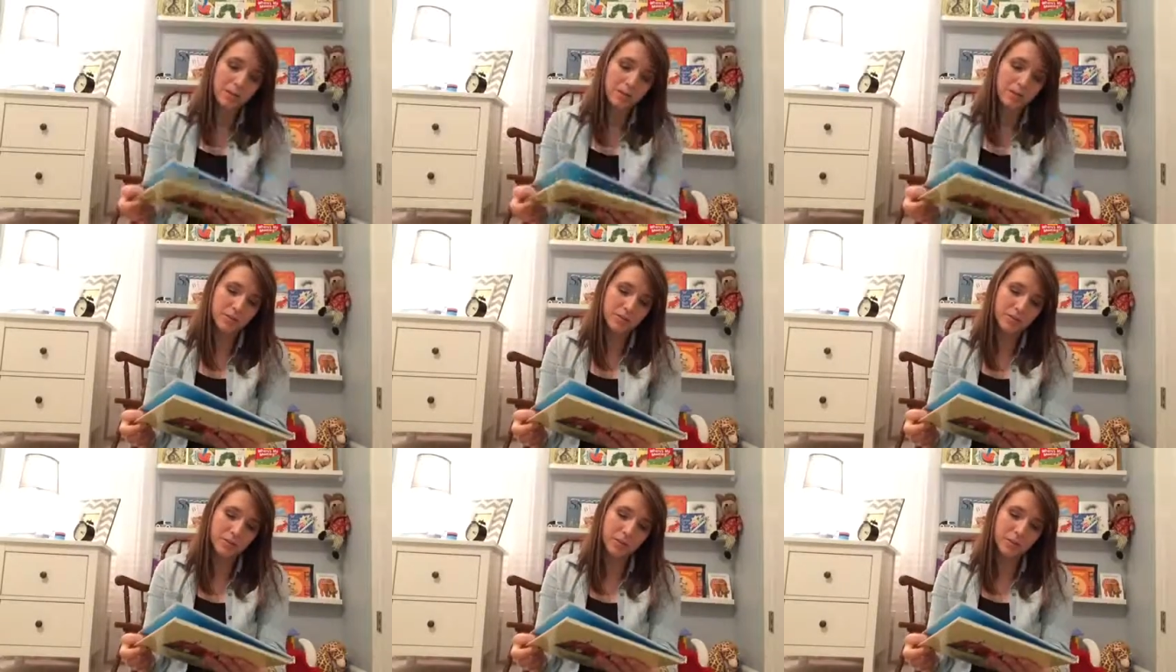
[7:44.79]

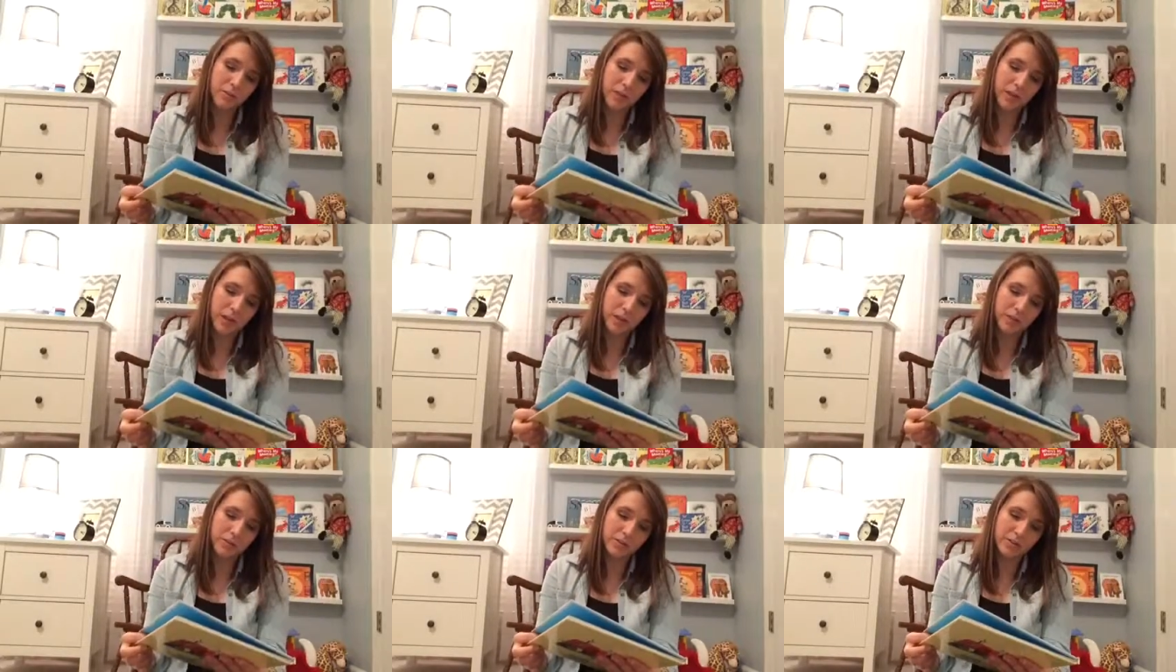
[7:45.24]
So it's the
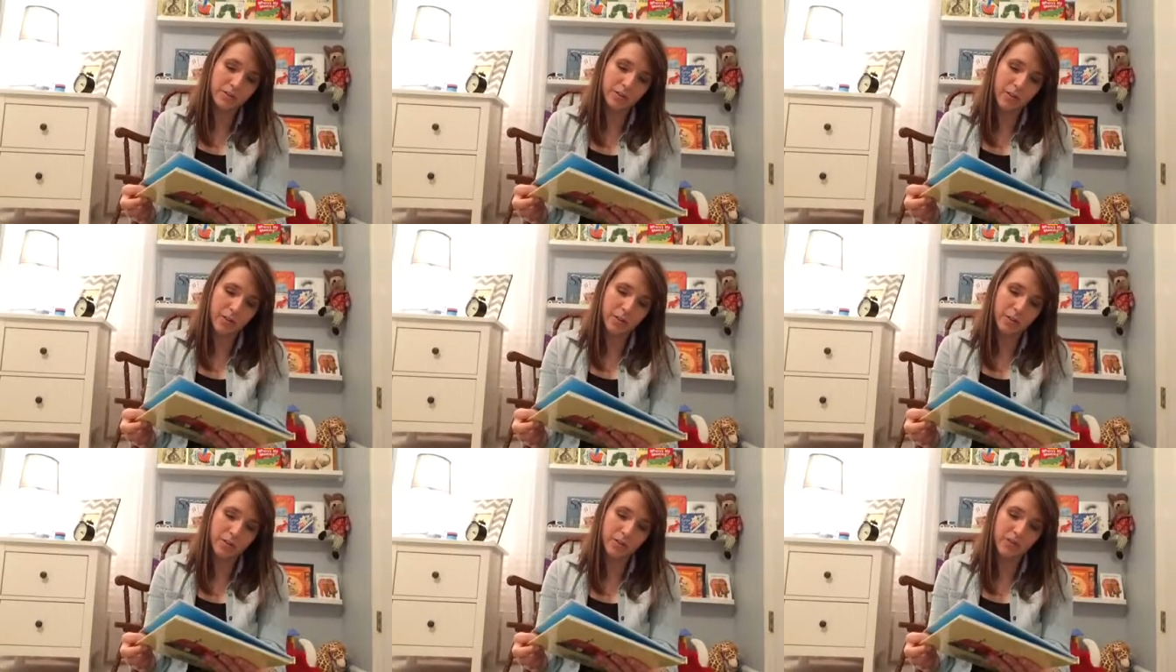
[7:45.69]
creators
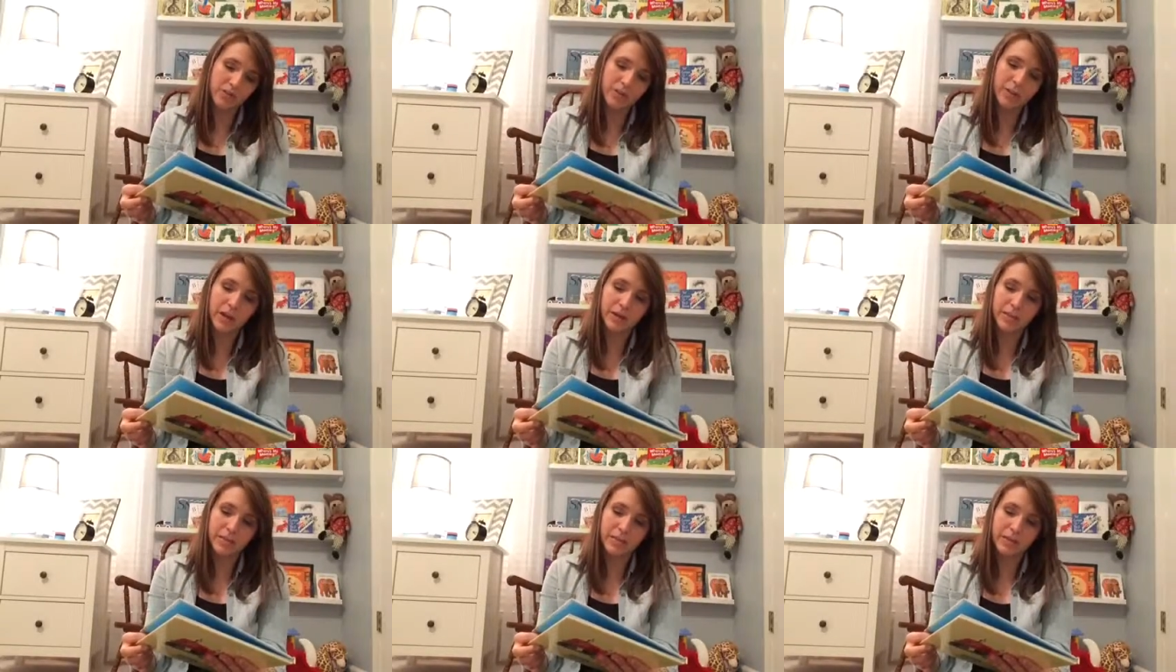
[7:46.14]
of,
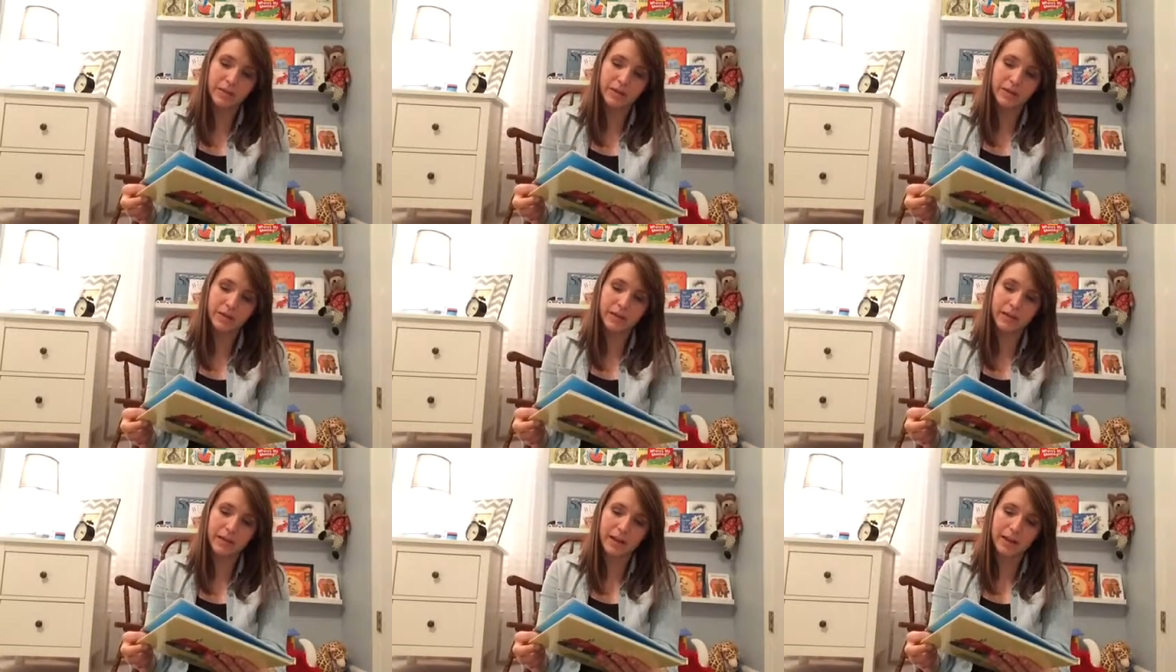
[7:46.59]

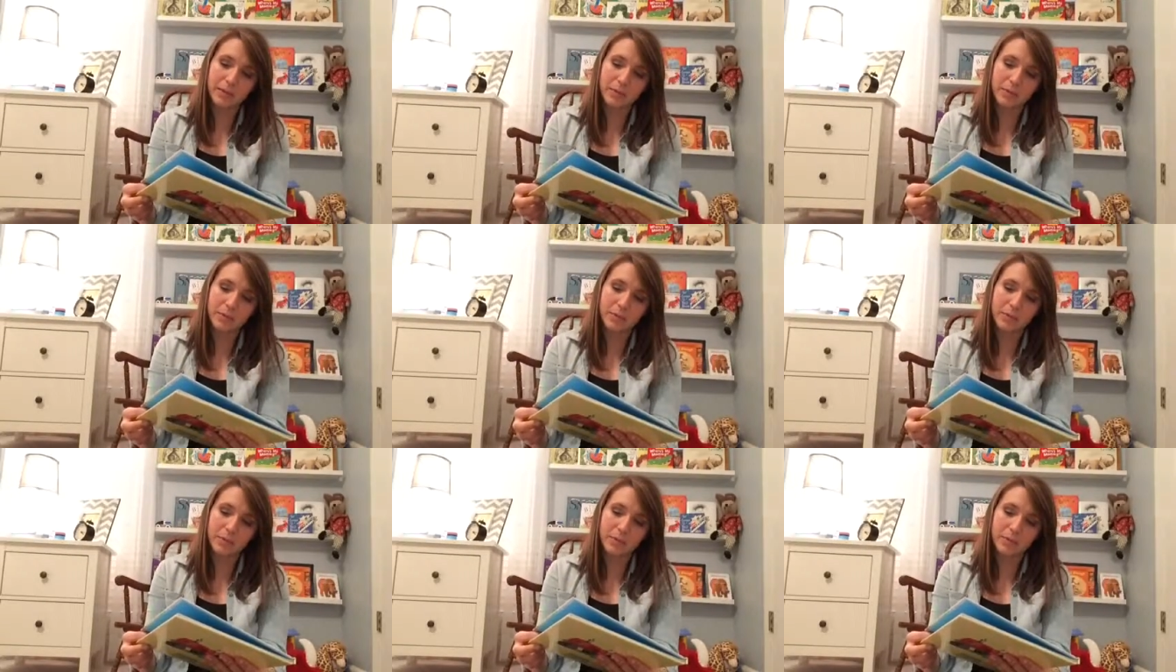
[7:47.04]
Click Clack
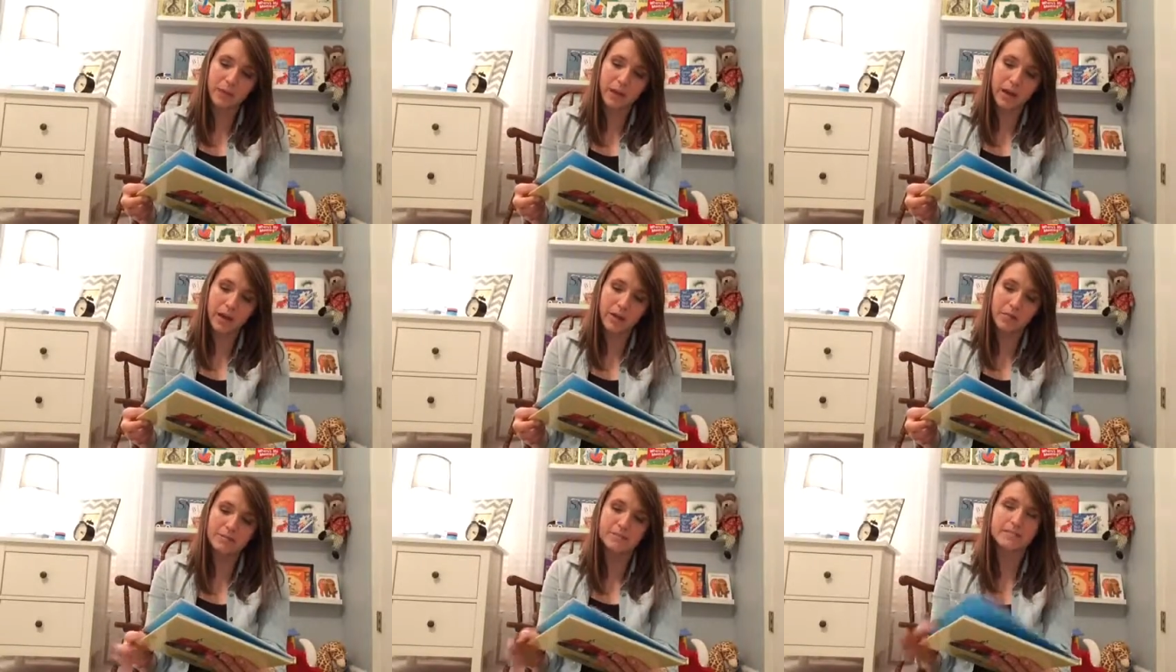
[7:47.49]
Moo,
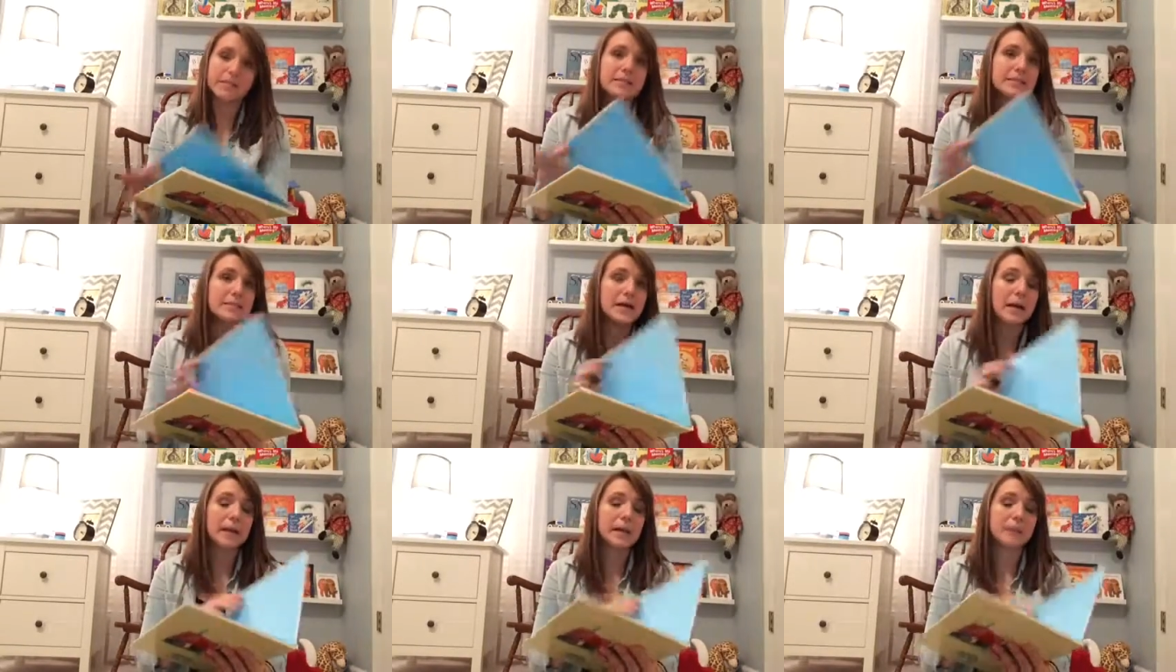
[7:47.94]
Cows
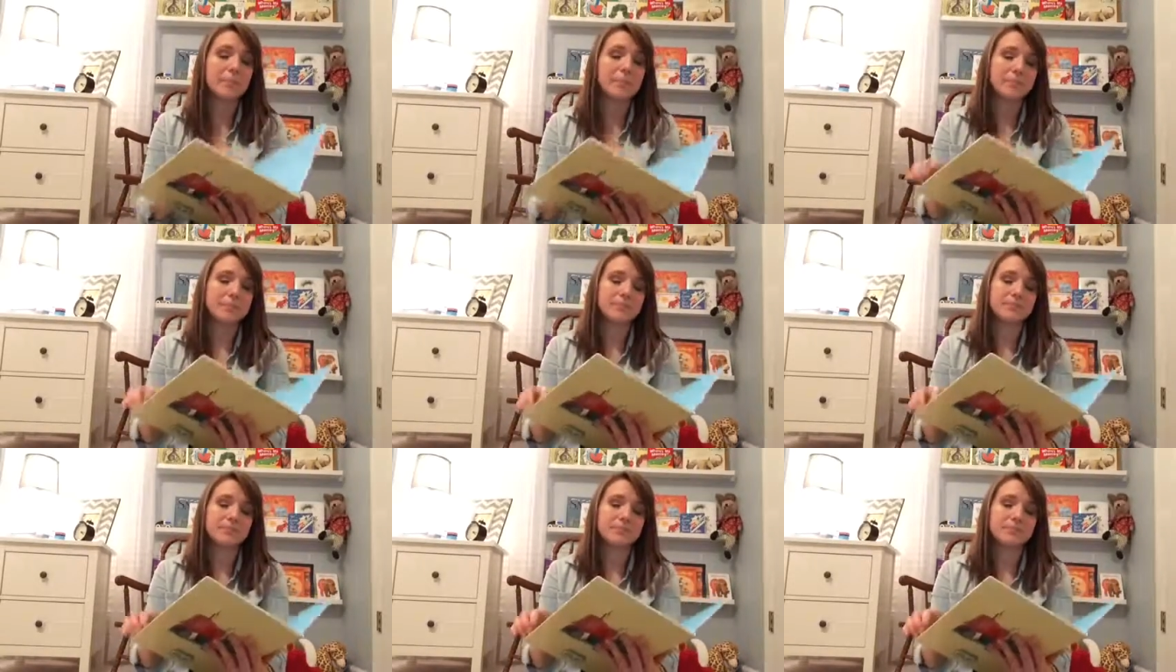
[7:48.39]
That Type.